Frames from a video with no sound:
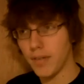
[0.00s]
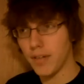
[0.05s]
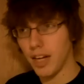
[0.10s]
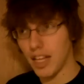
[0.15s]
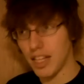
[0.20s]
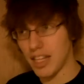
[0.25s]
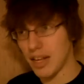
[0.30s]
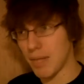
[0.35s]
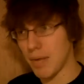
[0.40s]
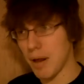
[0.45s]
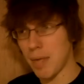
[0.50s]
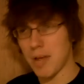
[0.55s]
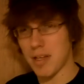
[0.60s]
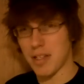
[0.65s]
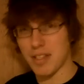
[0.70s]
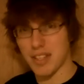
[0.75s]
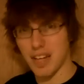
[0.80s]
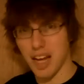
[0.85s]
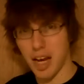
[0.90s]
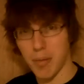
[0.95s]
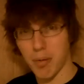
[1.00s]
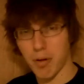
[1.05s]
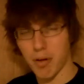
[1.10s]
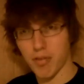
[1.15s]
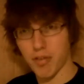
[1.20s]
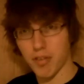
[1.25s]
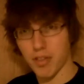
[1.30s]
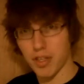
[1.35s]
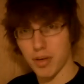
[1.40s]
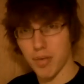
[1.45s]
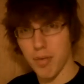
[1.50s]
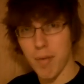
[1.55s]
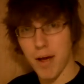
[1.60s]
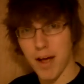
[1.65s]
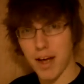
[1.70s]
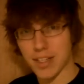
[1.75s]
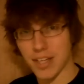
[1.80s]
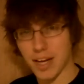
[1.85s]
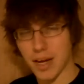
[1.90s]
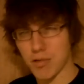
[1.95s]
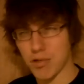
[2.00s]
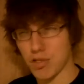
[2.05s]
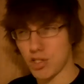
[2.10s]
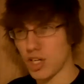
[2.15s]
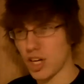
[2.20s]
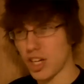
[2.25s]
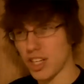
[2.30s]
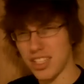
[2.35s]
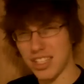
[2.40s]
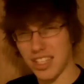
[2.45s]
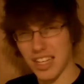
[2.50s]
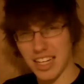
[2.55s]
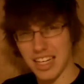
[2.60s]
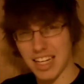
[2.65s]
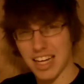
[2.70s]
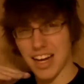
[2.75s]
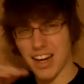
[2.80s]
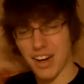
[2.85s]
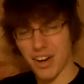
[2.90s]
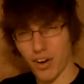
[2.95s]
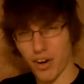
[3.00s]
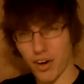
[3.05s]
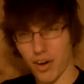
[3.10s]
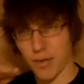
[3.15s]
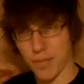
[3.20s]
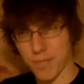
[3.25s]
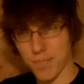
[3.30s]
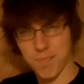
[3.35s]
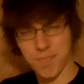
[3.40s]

and then maybe a Sniper for some amount of time, just to get her